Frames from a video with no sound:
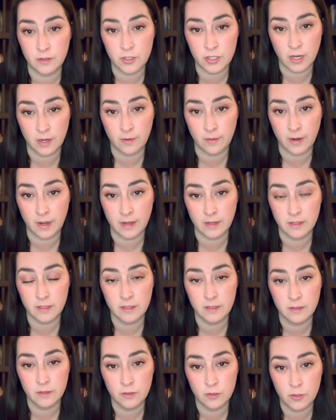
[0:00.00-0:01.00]
generate
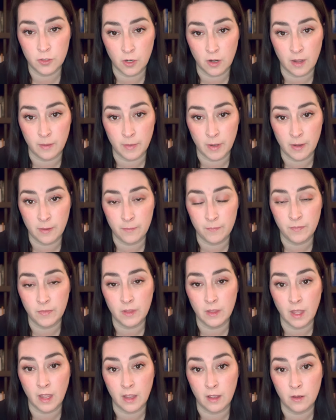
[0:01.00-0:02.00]
trauma,
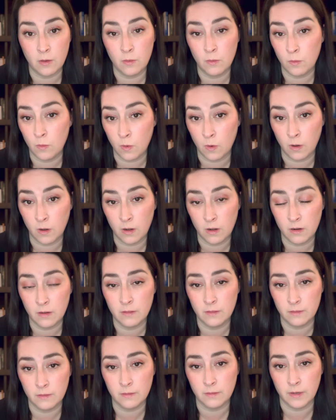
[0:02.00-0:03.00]
like war,
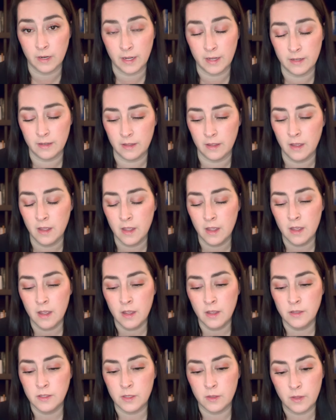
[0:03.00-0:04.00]
right?
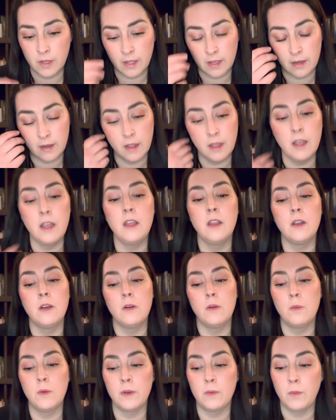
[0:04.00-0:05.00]
So then, you
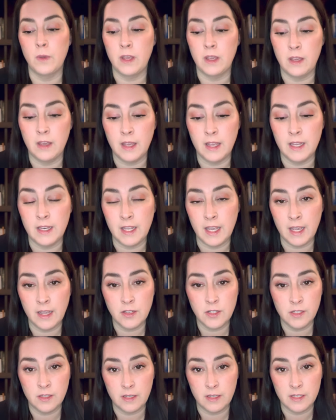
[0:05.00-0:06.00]
know, when we
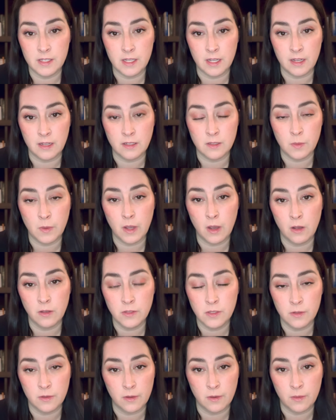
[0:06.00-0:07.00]
engage in these things, we
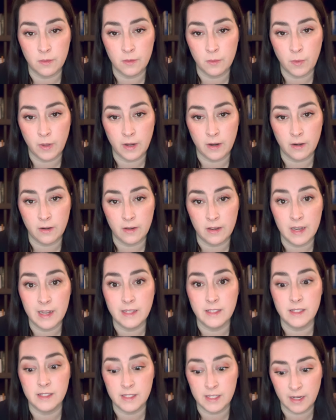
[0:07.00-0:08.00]
also know that we are
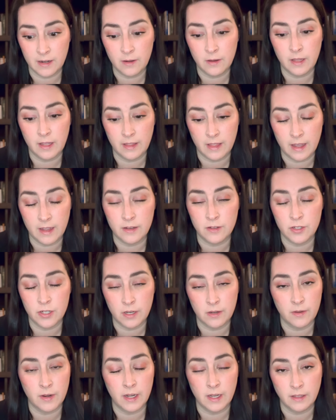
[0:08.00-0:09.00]
necessarily then
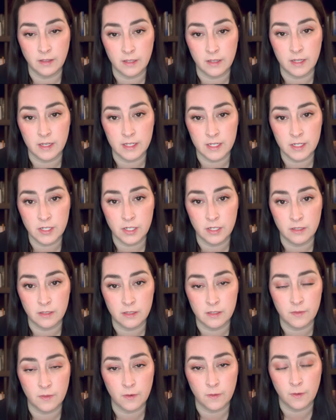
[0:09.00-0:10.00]
generating the
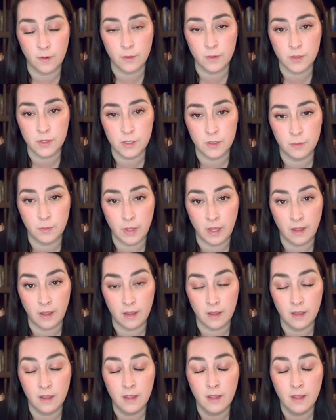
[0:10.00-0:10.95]
conditions for folks to be